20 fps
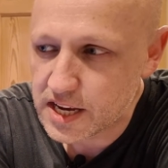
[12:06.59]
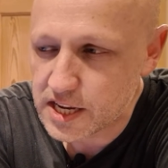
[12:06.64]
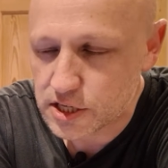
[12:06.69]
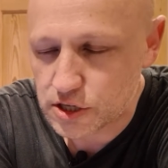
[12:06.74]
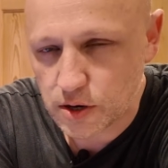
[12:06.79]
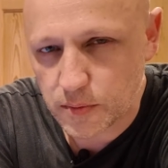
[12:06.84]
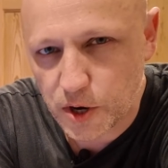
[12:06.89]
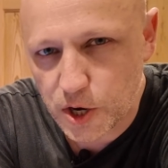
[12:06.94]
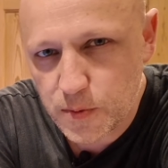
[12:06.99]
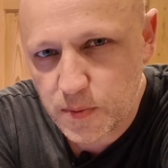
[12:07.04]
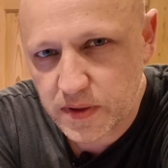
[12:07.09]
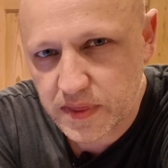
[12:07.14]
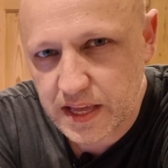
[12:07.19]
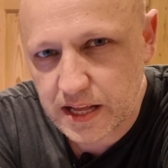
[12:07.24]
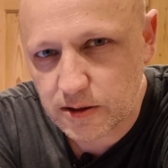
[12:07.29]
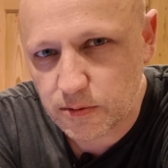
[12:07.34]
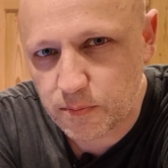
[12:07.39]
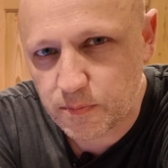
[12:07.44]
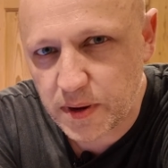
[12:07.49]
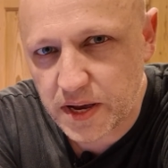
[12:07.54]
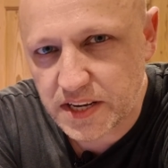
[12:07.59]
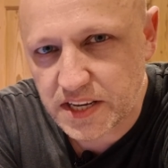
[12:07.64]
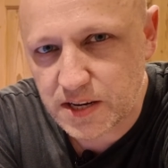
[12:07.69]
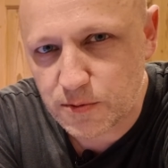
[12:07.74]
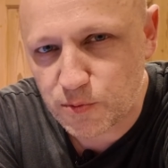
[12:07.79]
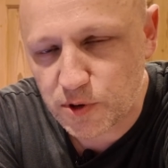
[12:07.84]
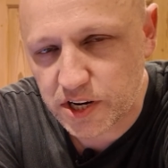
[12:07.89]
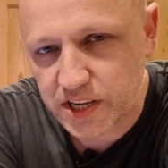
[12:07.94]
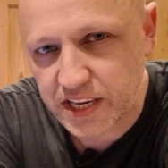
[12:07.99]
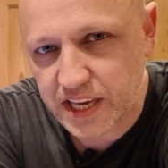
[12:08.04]
so I'm hoping that will bed
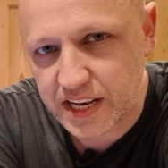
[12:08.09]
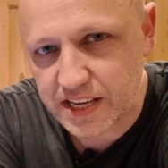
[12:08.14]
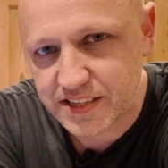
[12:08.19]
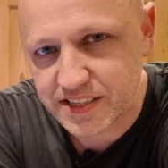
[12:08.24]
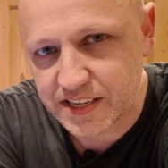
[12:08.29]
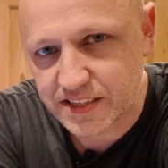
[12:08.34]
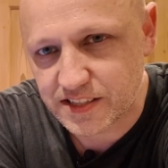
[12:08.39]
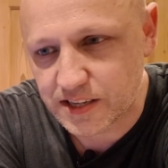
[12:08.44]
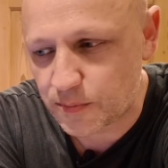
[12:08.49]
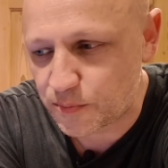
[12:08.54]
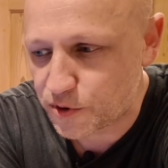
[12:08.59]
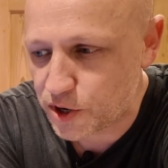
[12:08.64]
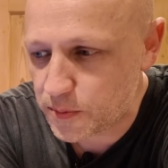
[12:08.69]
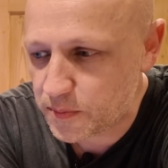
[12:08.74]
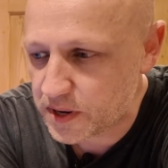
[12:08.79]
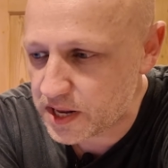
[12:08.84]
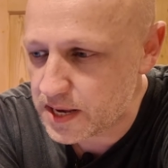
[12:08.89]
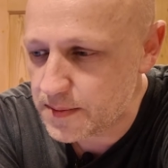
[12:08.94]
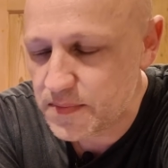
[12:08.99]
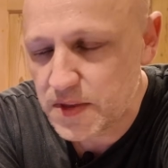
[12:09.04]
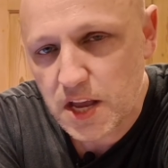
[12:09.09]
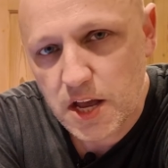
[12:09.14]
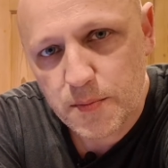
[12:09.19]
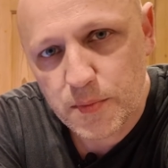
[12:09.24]
in when I get it set up properly.